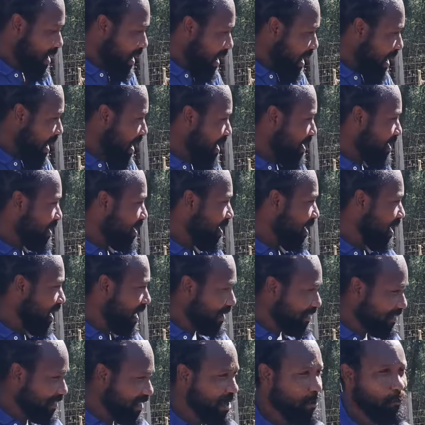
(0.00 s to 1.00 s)
And
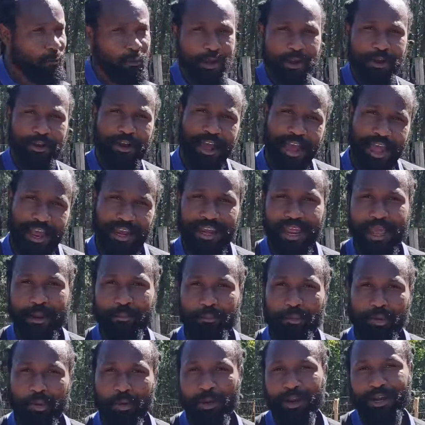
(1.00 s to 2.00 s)
I think we're at
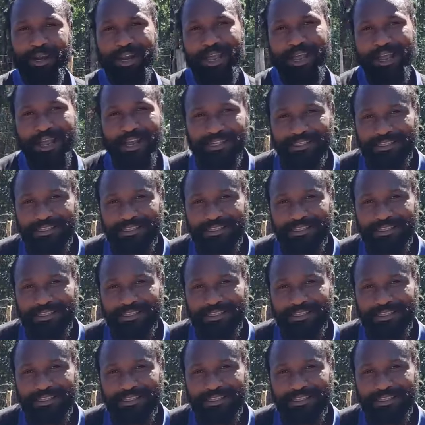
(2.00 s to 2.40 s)
that point, like I